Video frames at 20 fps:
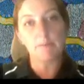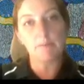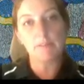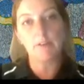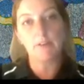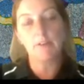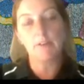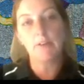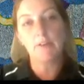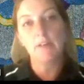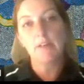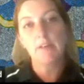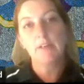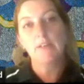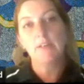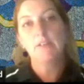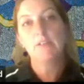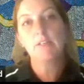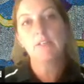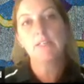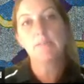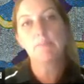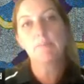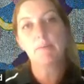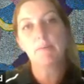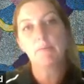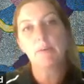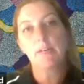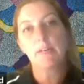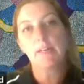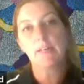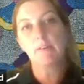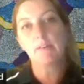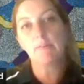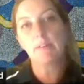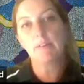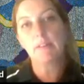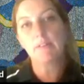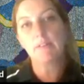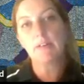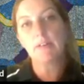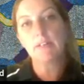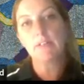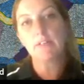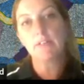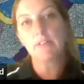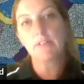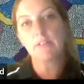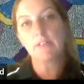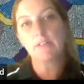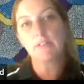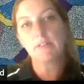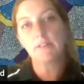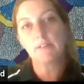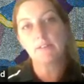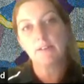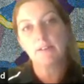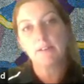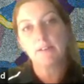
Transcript: So she's been working with the Russian